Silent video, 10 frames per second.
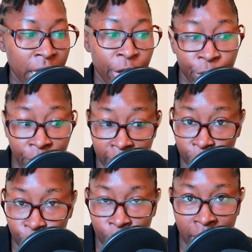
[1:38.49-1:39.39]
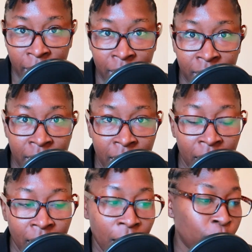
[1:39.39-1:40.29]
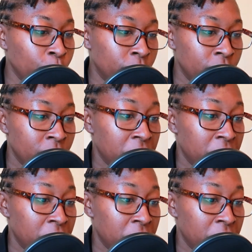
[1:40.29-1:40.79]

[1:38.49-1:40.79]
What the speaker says: If I do get it, then I would,